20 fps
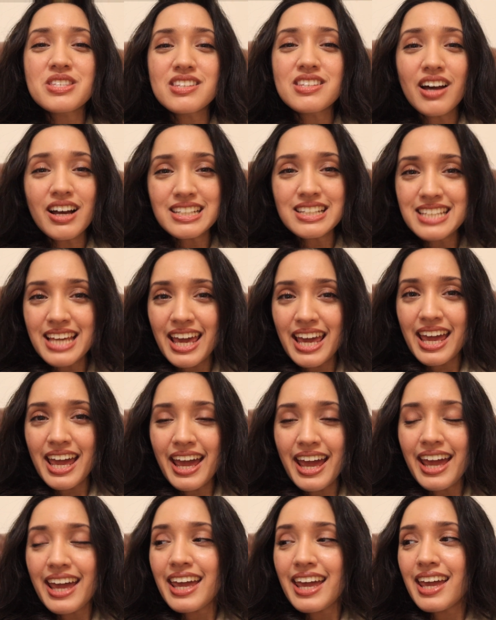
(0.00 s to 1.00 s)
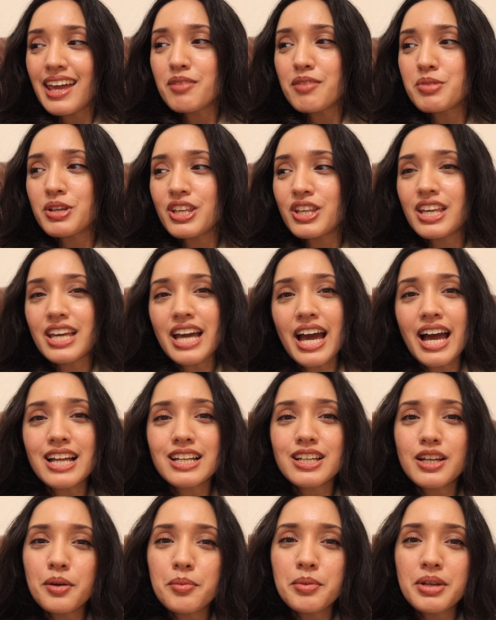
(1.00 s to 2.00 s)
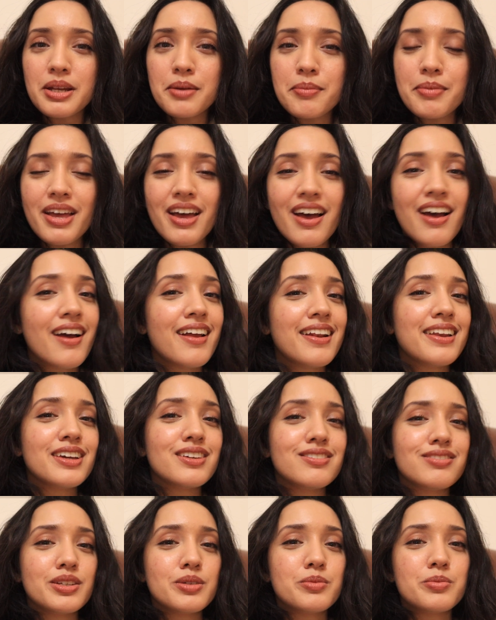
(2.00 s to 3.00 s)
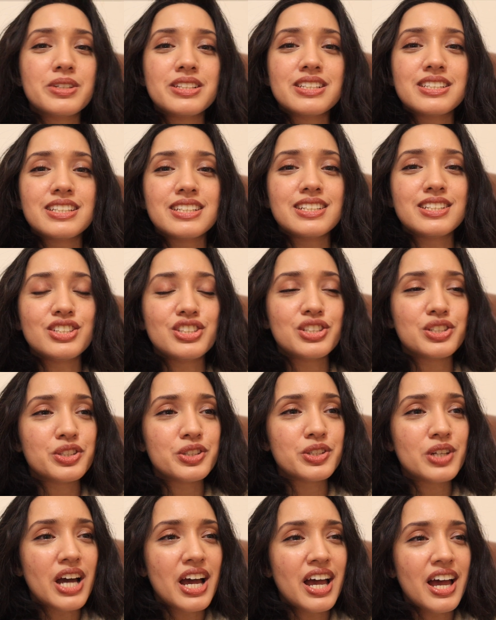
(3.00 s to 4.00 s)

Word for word: start at 8, but you can come in a bit early if you wanted to.